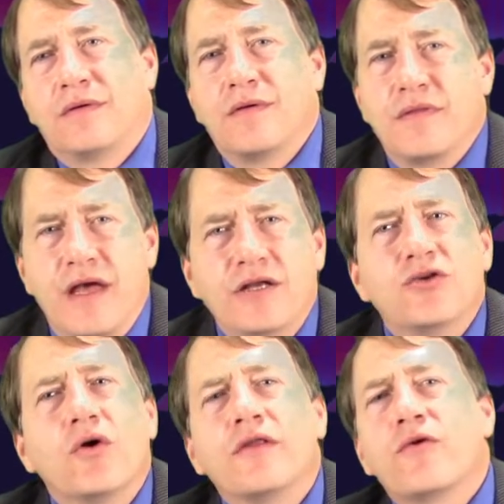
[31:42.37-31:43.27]
they
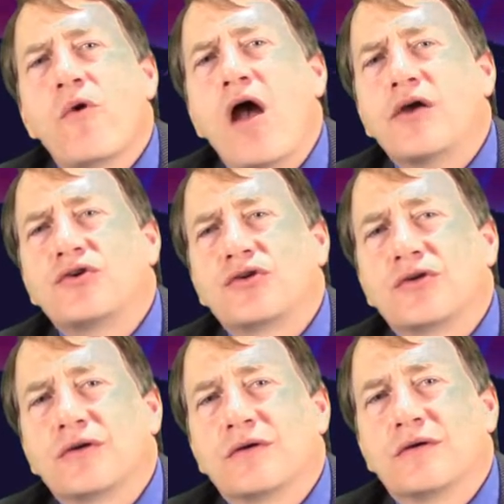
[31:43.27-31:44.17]
join the rush
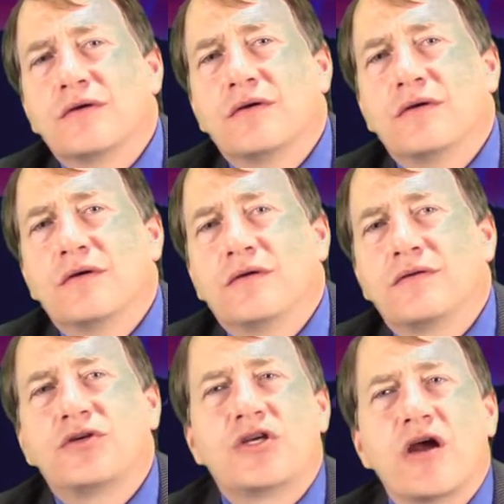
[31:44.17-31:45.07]

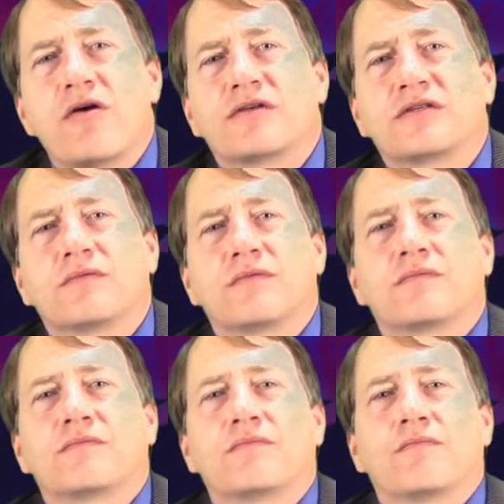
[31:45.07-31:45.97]
to share
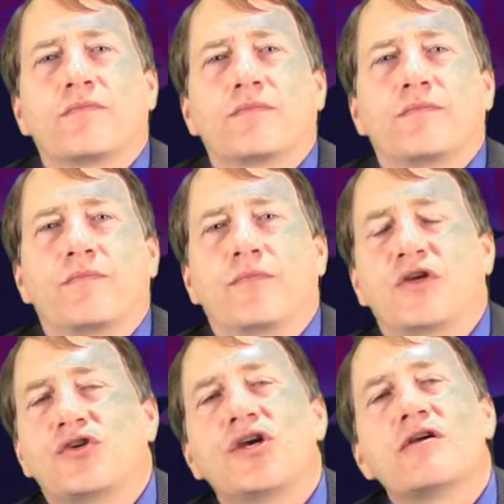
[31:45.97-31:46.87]

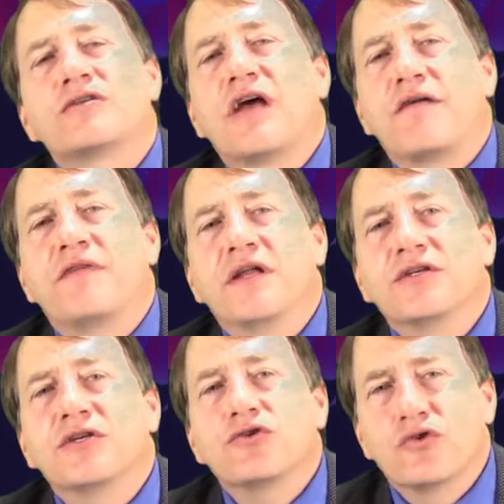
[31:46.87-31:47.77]
stuff that
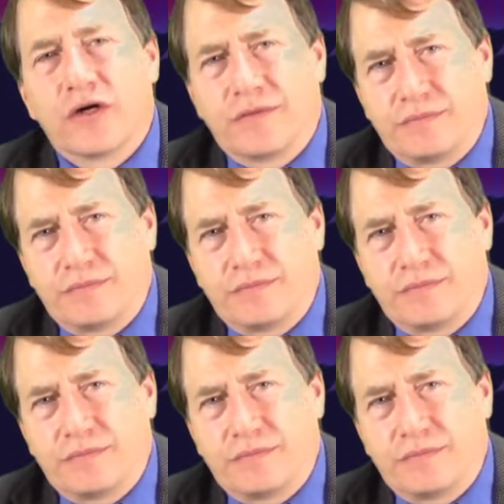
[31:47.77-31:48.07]
isn't true.